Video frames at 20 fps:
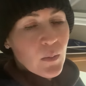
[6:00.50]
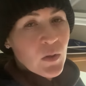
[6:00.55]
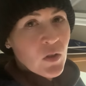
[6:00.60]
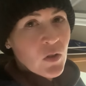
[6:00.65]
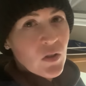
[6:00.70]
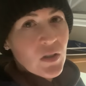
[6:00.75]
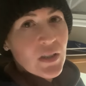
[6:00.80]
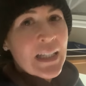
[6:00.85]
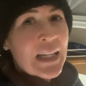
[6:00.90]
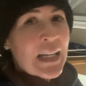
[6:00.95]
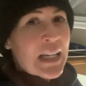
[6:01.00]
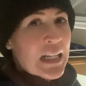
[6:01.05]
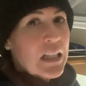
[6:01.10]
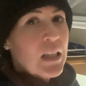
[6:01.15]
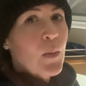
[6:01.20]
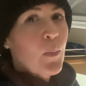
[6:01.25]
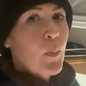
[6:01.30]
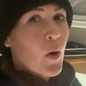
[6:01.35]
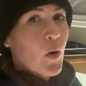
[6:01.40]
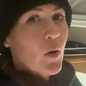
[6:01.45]
to just heat
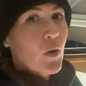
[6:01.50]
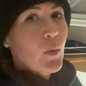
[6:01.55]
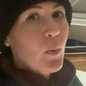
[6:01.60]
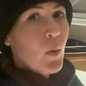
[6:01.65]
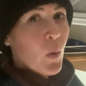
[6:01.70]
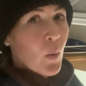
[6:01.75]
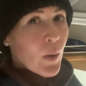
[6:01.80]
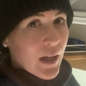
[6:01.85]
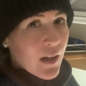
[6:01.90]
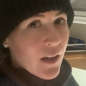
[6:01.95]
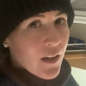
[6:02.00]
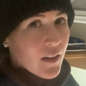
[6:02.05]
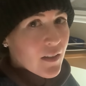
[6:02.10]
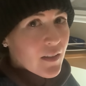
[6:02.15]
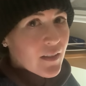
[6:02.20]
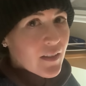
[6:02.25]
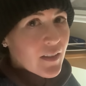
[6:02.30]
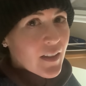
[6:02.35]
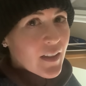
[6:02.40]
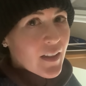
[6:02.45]
the pod up quicker,
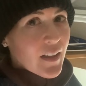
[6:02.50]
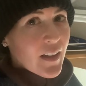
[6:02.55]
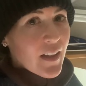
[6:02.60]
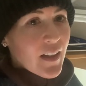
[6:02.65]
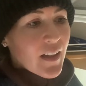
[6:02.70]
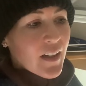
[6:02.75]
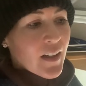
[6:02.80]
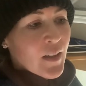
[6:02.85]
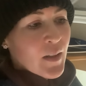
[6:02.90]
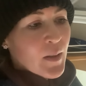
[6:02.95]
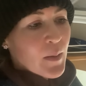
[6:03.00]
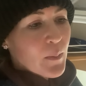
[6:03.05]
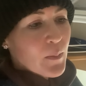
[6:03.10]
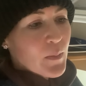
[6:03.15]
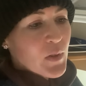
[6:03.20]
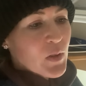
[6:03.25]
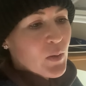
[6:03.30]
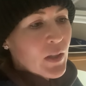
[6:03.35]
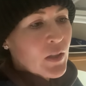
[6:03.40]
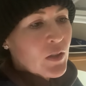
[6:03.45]
um,
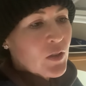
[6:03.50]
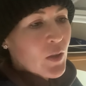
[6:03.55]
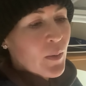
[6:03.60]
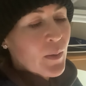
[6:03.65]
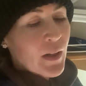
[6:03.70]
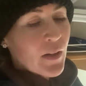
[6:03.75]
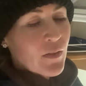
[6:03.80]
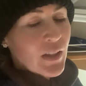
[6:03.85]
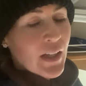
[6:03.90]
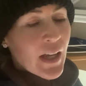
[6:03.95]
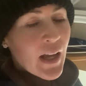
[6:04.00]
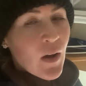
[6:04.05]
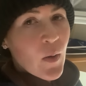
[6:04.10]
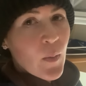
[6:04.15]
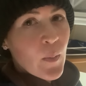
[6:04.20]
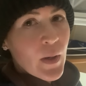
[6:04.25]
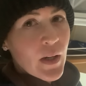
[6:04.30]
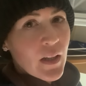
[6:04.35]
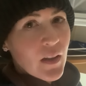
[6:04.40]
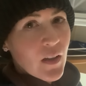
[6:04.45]
so I don't have to get out
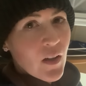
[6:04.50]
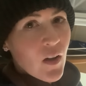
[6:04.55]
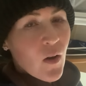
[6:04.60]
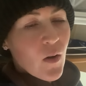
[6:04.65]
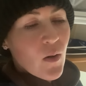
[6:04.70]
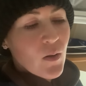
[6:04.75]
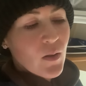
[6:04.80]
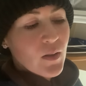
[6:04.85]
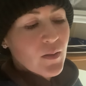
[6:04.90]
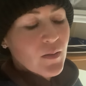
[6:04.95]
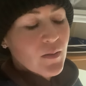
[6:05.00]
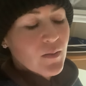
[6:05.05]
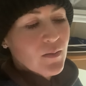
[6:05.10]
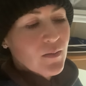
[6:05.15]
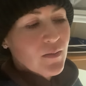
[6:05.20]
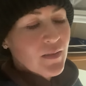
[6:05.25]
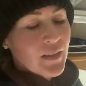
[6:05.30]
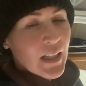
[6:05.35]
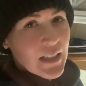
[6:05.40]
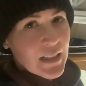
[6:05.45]
of bed in the cold.
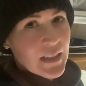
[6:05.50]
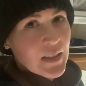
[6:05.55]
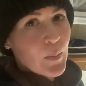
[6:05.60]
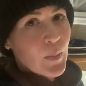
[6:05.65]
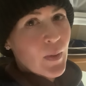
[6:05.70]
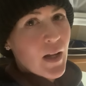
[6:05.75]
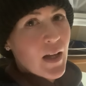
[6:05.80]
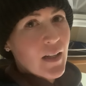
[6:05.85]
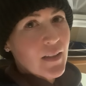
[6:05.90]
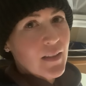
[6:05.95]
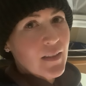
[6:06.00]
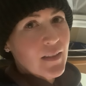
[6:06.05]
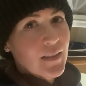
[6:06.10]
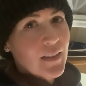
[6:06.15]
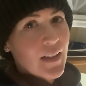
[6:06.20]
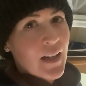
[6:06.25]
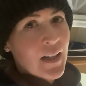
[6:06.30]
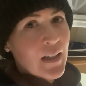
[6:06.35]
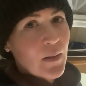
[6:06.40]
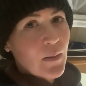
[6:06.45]
That's the plan
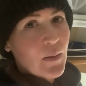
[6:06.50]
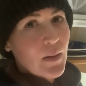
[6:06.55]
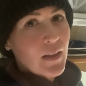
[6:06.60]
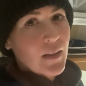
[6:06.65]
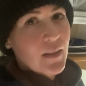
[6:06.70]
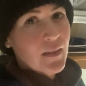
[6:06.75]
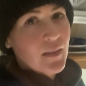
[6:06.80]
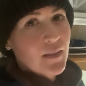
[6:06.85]
anyway.